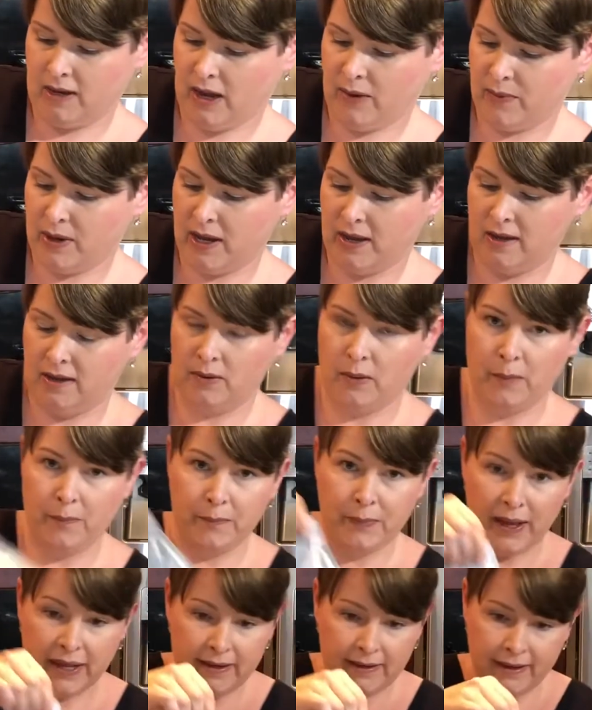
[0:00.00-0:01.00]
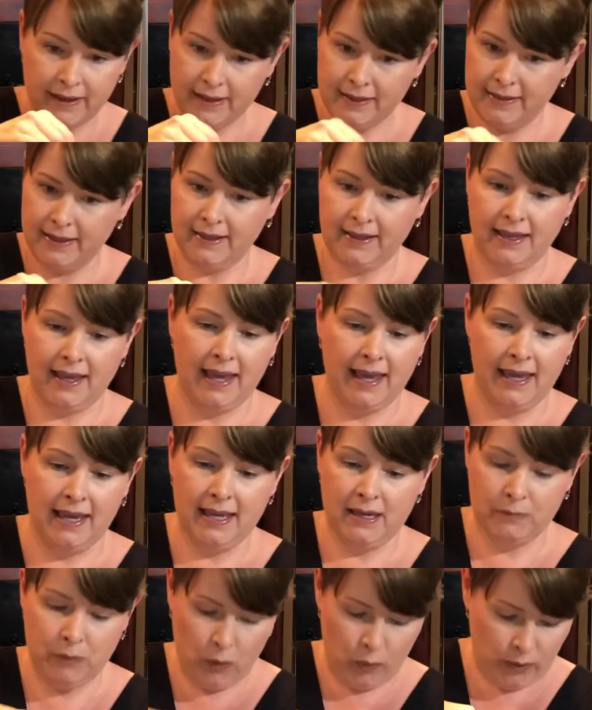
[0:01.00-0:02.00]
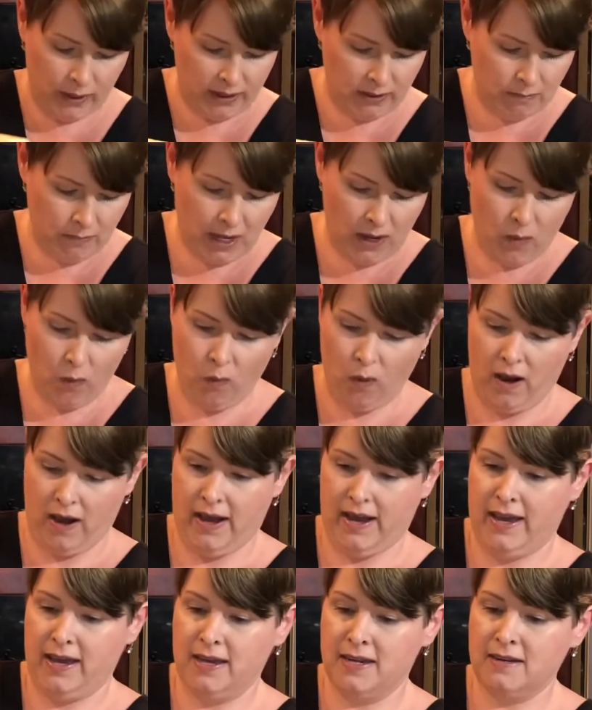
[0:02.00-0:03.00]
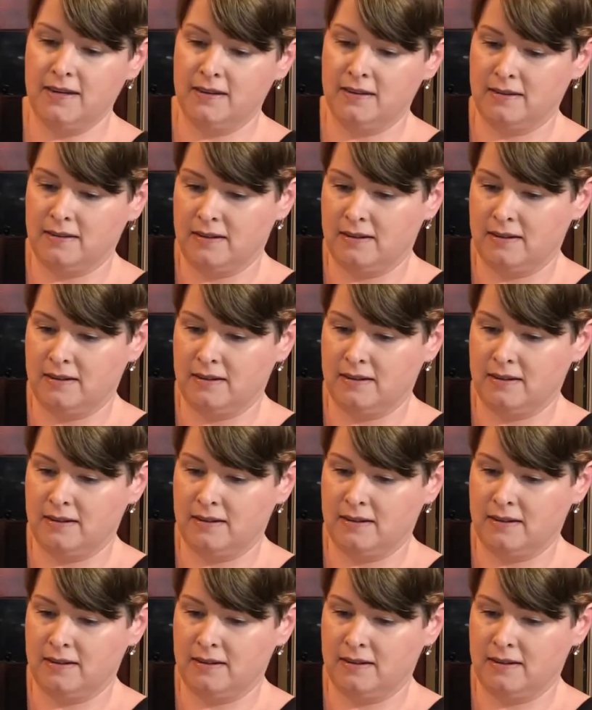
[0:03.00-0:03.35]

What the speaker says: got my bentonite that came with my wine.